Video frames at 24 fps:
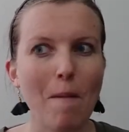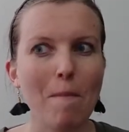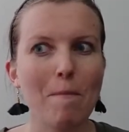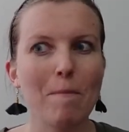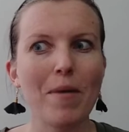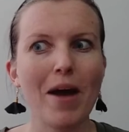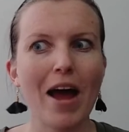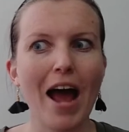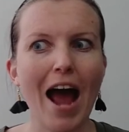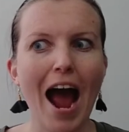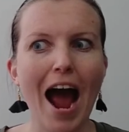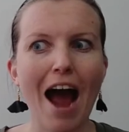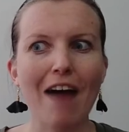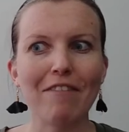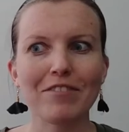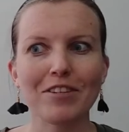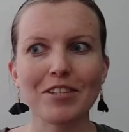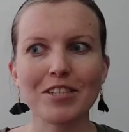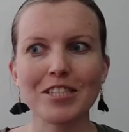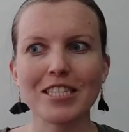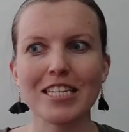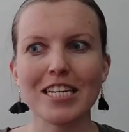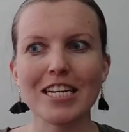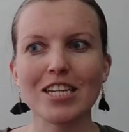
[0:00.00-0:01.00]
But after
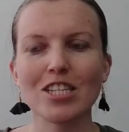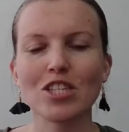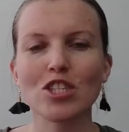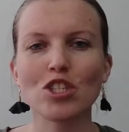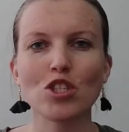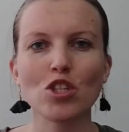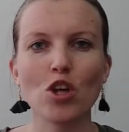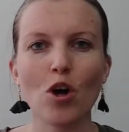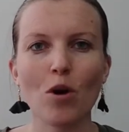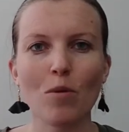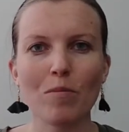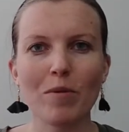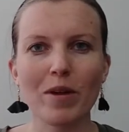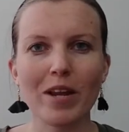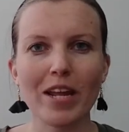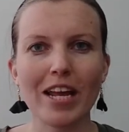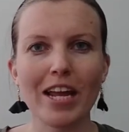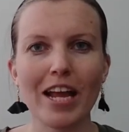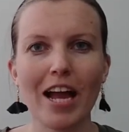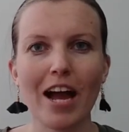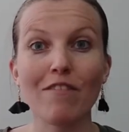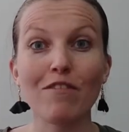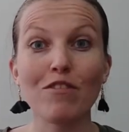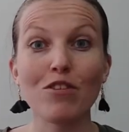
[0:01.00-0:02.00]
seeing so
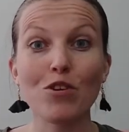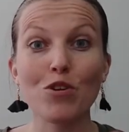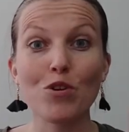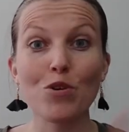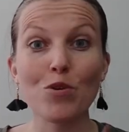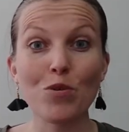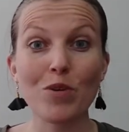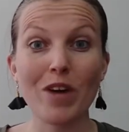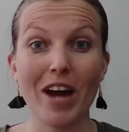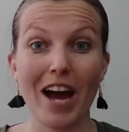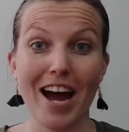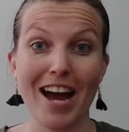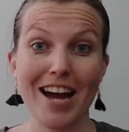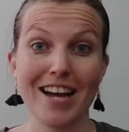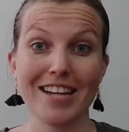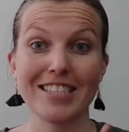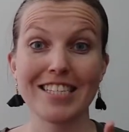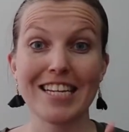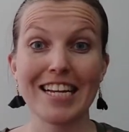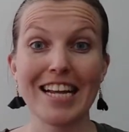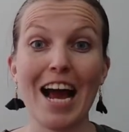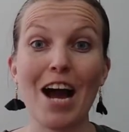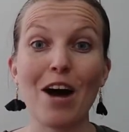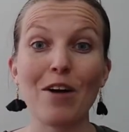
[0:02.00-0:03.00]
many of you guys
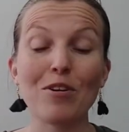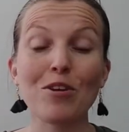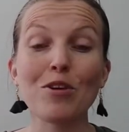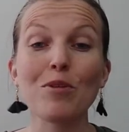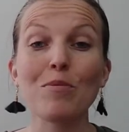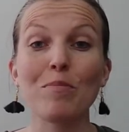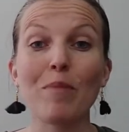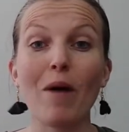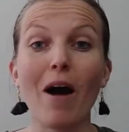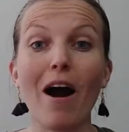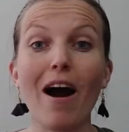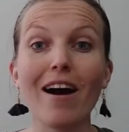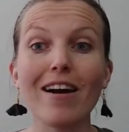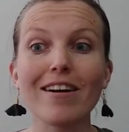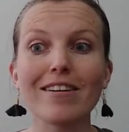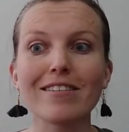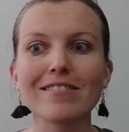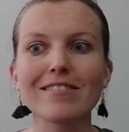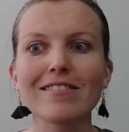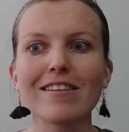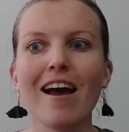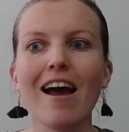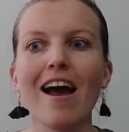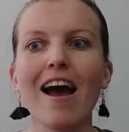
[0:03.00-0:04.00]
and how you
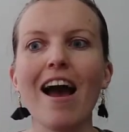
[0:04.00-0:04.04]
box,